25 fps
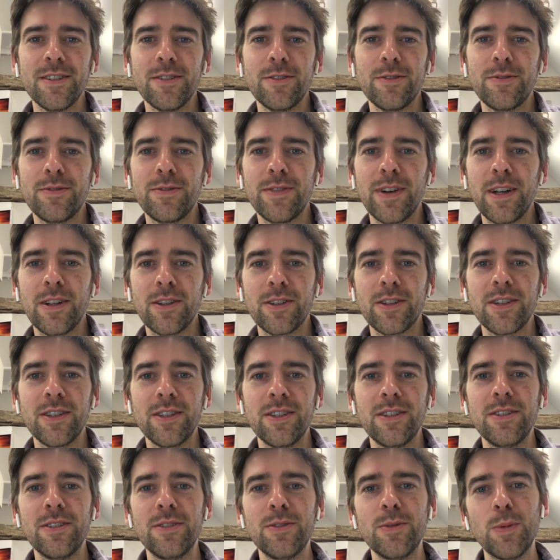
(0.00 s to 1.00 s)

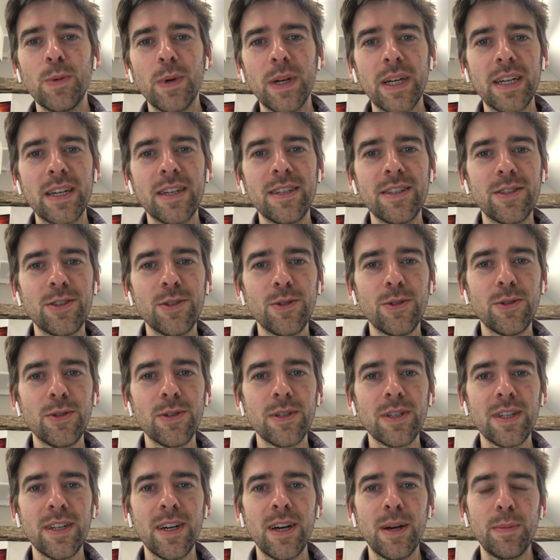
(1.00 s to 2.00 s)
falcon wing
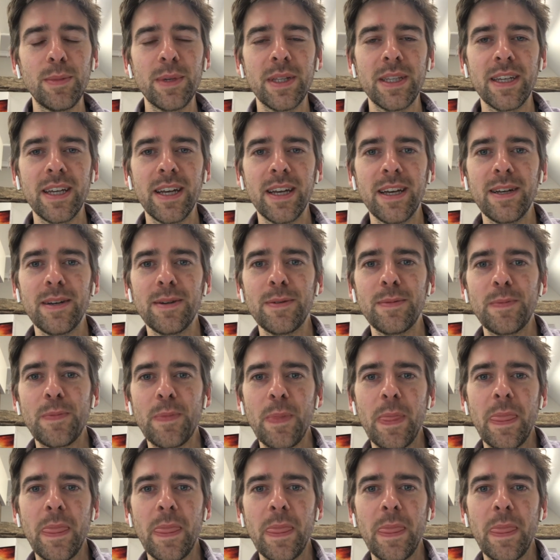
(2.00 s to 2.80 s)
doors up in the air.